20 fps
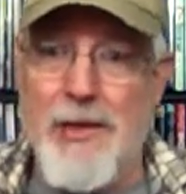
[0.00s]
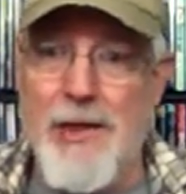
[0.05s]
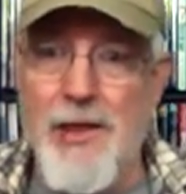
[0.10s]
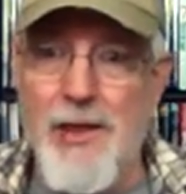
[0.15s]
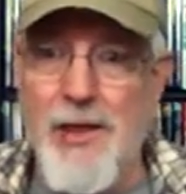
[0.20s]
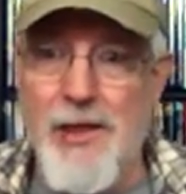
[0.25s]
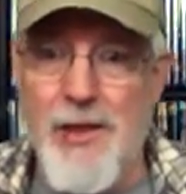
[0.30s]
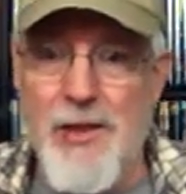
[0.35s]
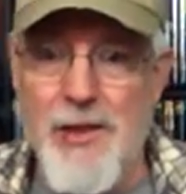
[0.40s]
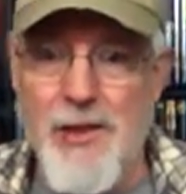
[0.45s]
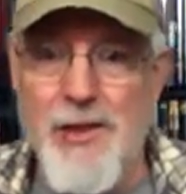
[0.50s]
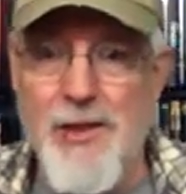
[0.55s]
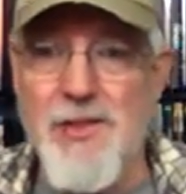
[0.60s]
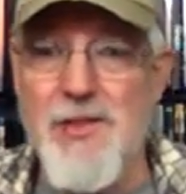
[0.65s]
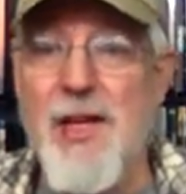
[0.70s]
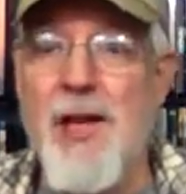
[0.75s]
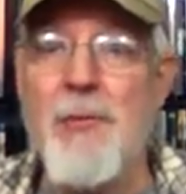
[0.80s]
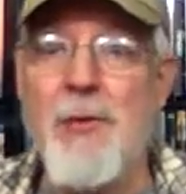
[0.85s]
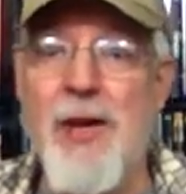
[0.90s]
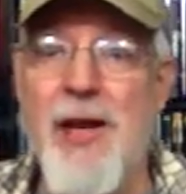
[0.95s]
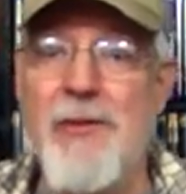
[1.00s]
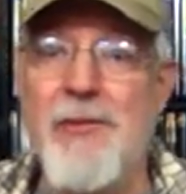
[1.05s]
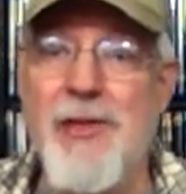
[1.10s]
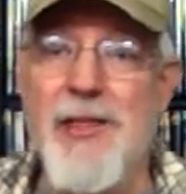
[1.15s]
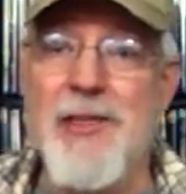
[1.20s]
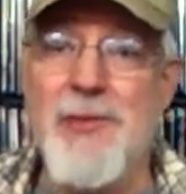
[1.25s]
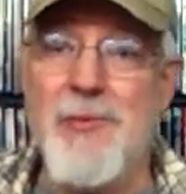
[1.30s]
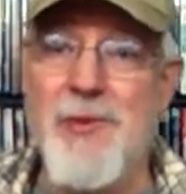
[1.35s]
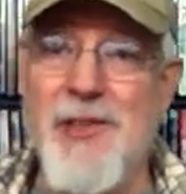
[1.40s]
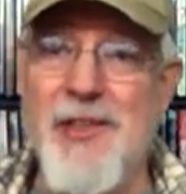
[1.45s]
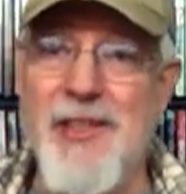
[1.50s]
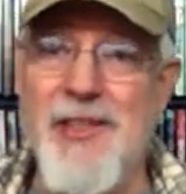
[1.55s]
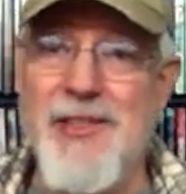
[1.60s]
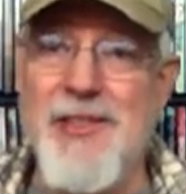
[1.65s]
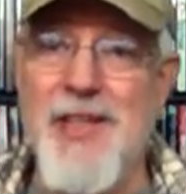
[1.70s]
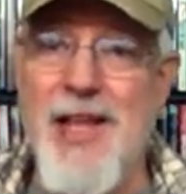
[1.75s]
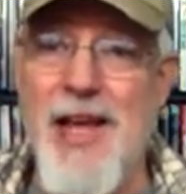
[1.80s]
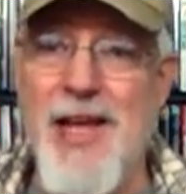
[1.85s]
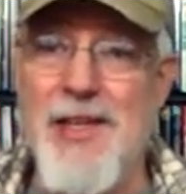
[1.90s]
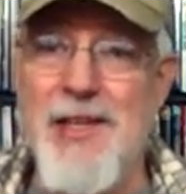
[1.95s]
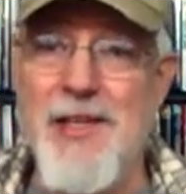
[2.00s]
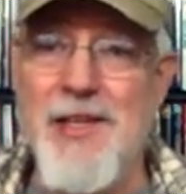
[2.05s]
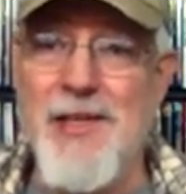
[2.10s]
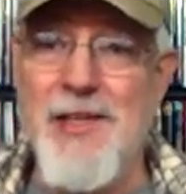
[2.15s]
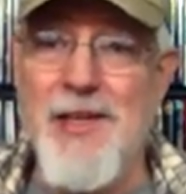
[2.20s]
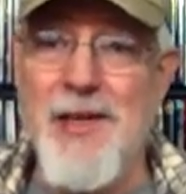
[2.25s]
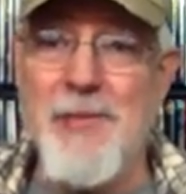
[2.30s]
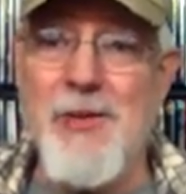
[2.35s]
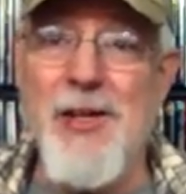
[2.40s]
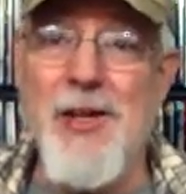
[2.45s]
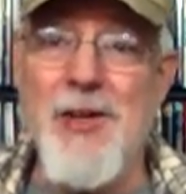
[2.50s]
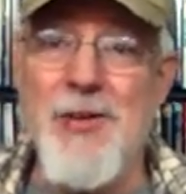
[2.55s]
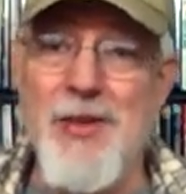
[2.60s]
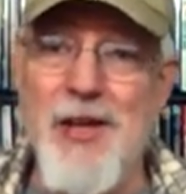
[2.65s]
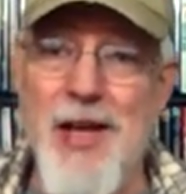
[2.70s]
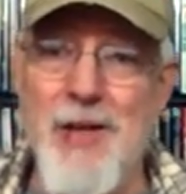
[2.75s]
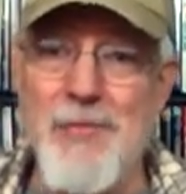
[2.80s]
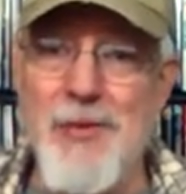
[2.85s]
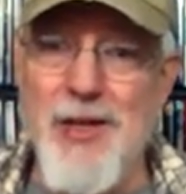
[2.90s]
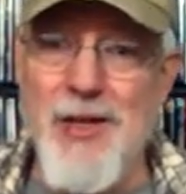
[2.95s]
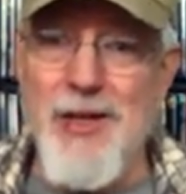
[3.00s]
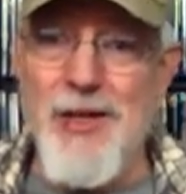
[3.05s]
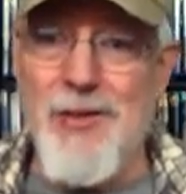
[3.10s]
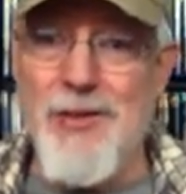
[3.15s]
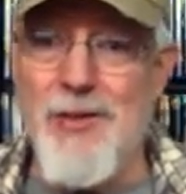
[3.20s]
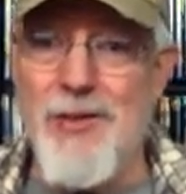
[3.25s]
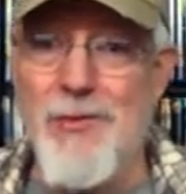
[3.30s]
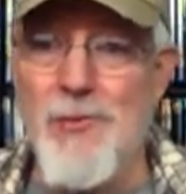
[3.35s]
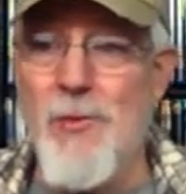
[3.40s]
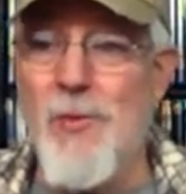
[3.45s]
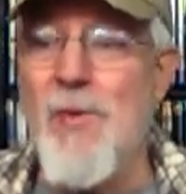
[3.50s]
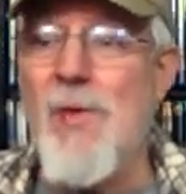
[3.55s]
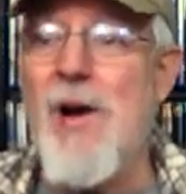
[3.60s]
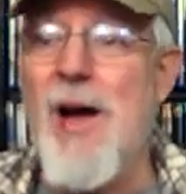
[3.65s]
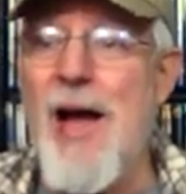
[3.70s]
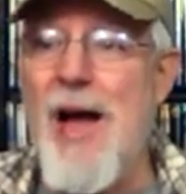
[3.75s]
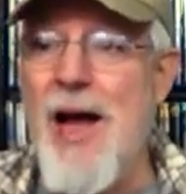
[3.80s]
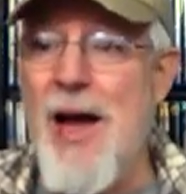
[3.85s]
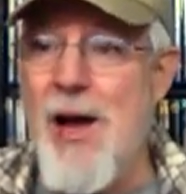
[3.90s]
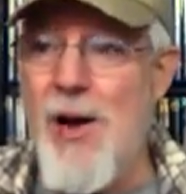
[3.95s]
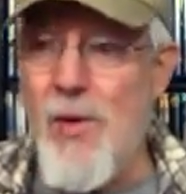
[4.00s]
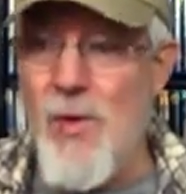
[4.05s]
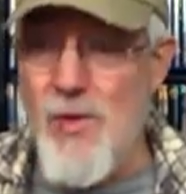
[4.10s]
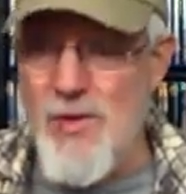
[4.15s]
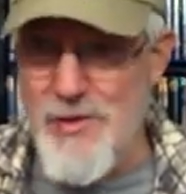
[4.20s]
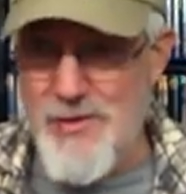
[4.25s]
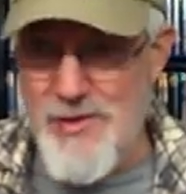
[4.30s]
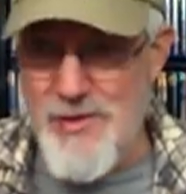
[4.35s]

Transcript: Ugh, has anyone ever experienced that? Let me know down below. Wow.